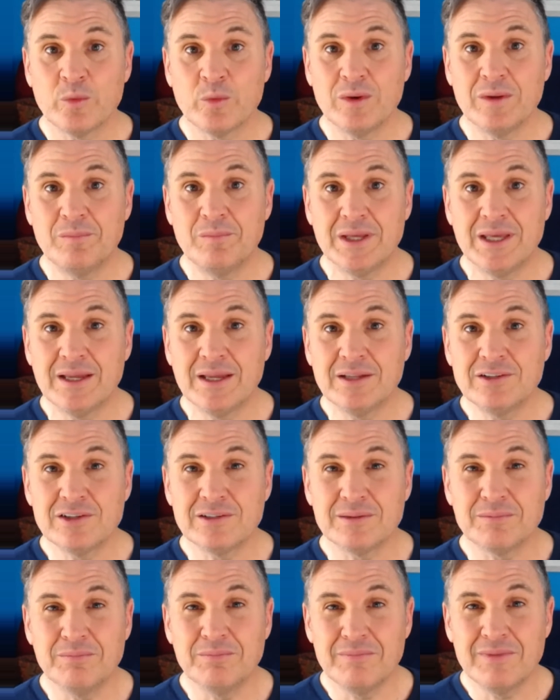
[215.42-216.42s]
we begin to
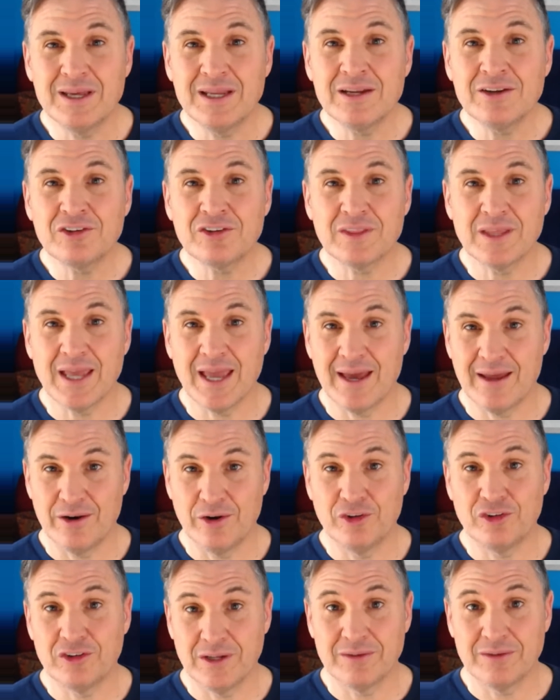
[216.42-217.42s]
diminish the
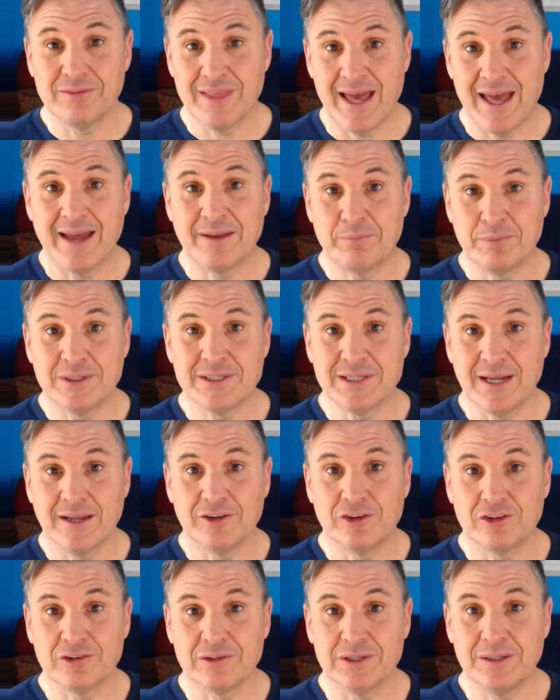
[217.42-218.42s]
energy of that
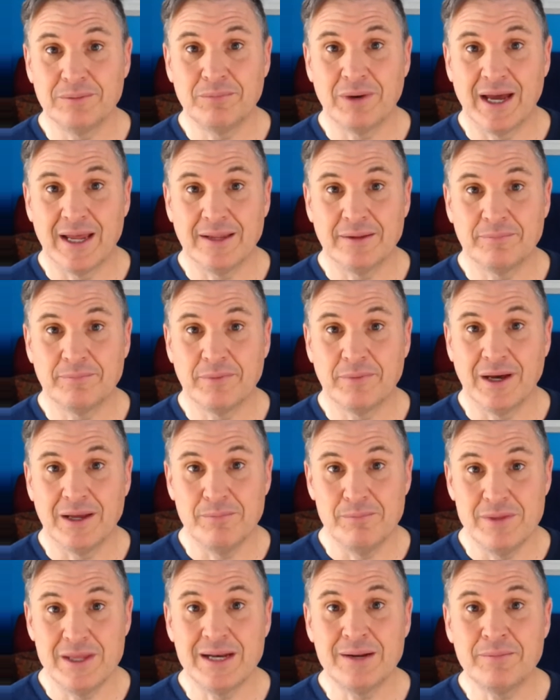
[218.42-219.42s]
potentially by
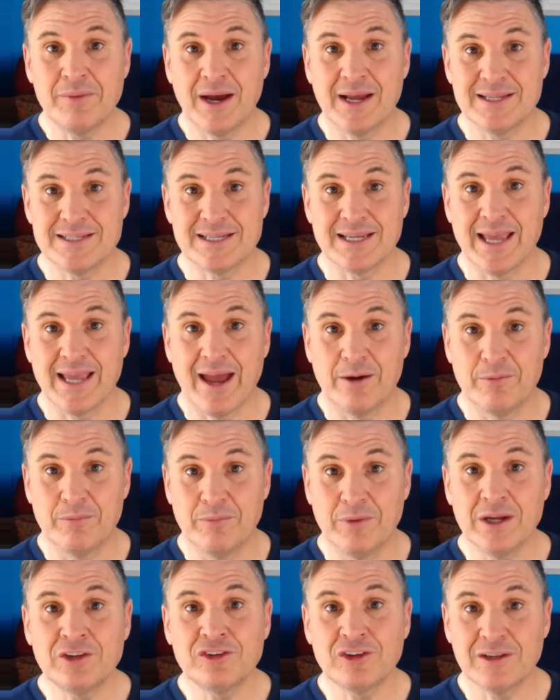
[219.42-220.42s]
minimizing how
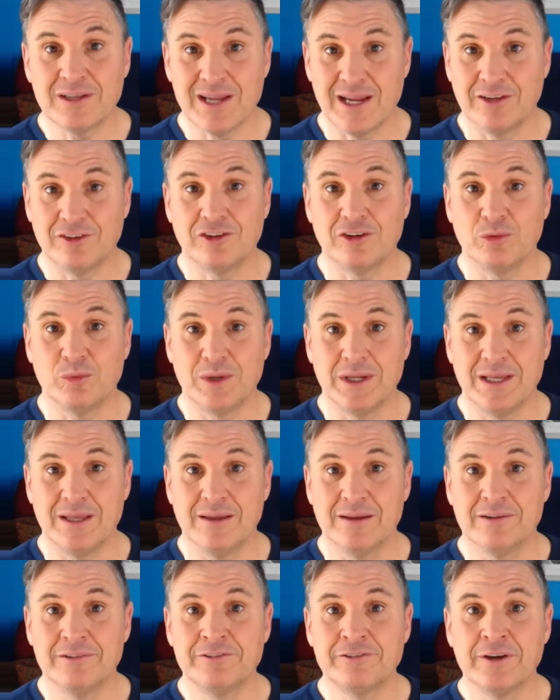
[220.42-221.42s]
much attention we
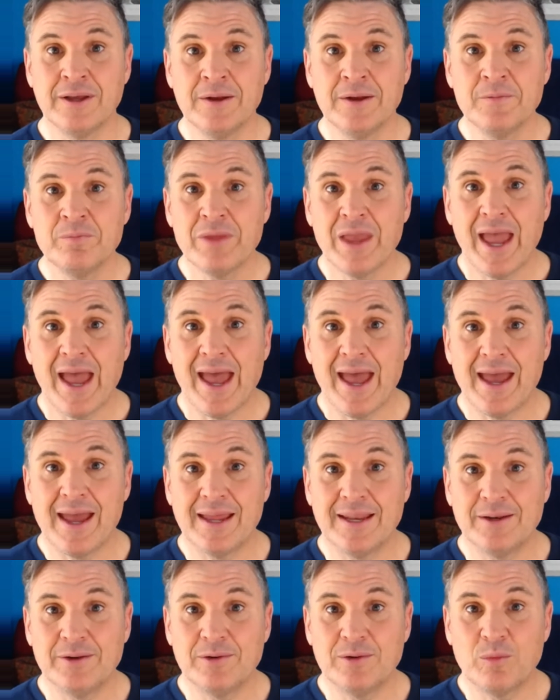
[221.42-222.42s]
give.
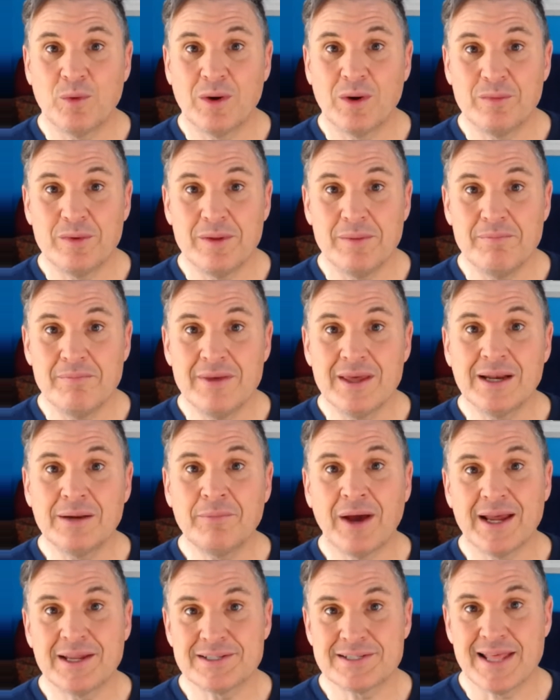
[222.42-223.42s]
And when we
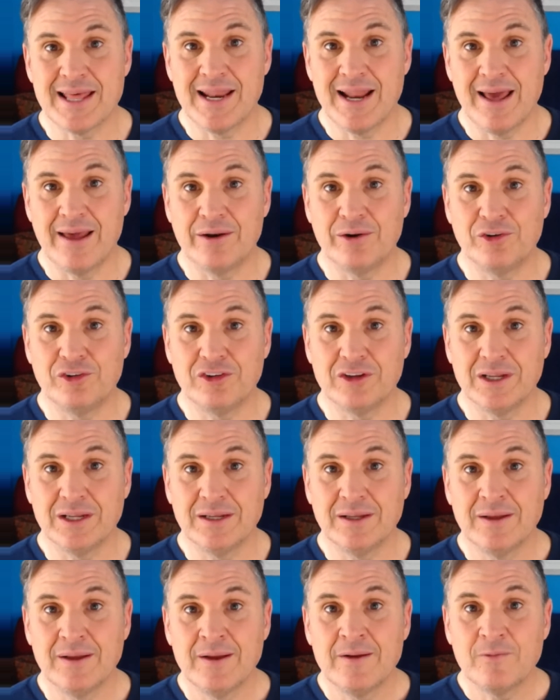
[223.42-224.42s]
minimize that
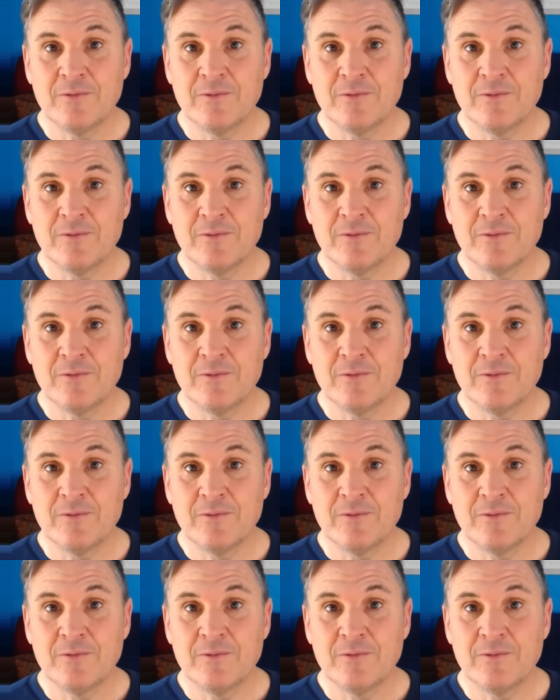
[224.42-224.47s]
energy,